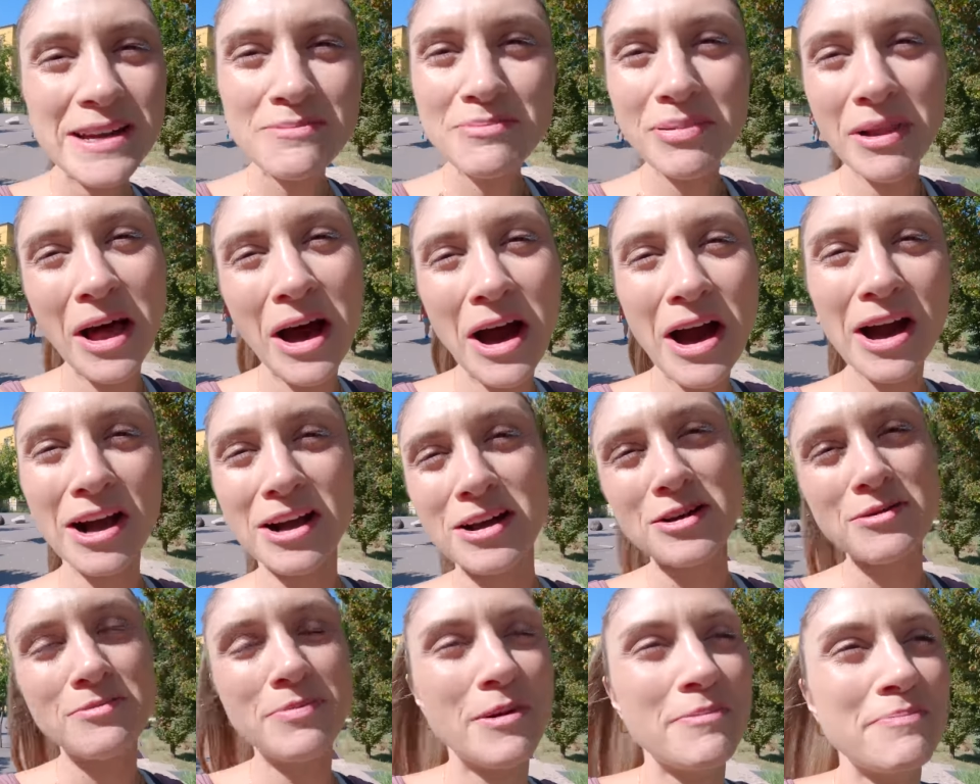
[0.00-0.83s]
a blog,
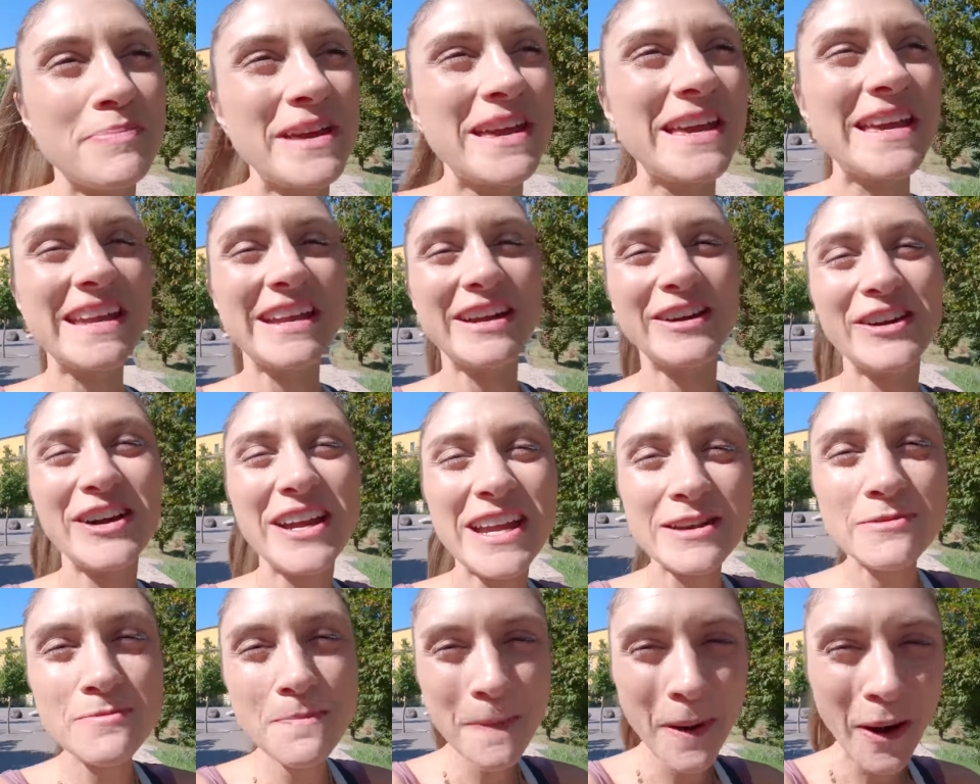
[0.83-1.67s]
but being here
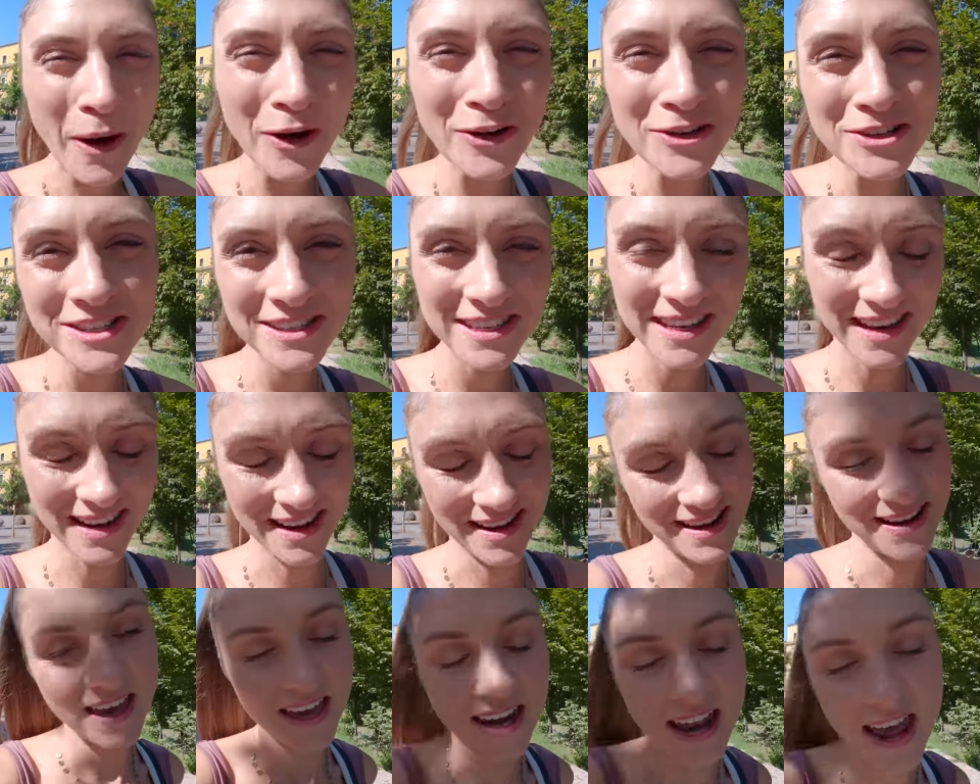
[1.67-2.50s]
in person
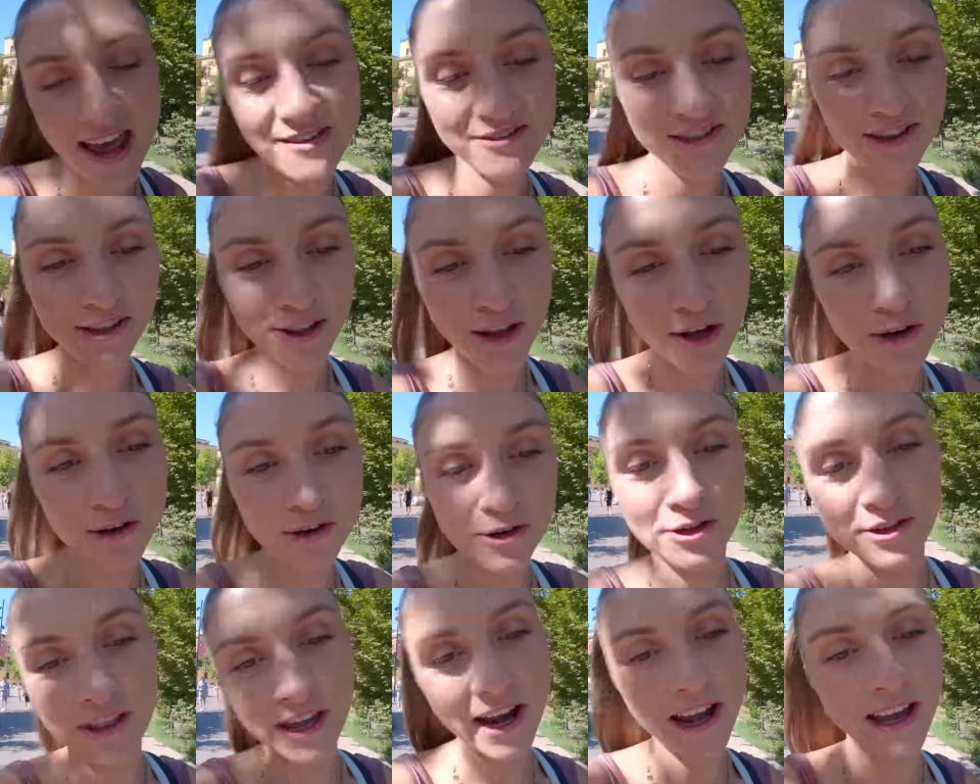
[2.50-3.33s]
and having a
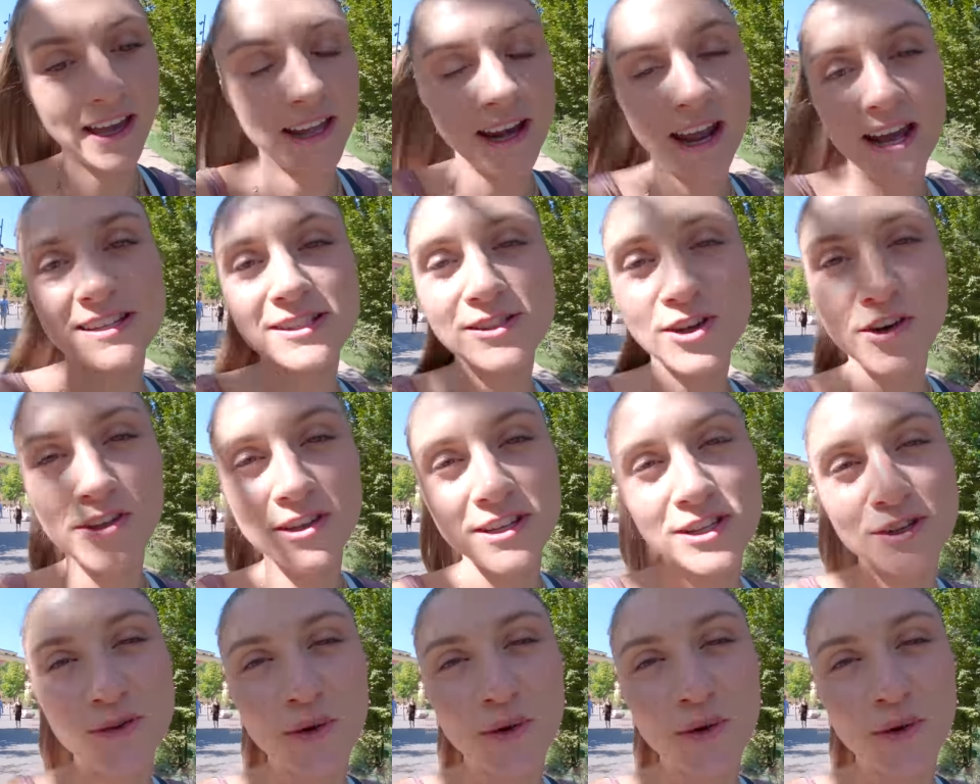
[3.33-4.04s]
local that I can ask all these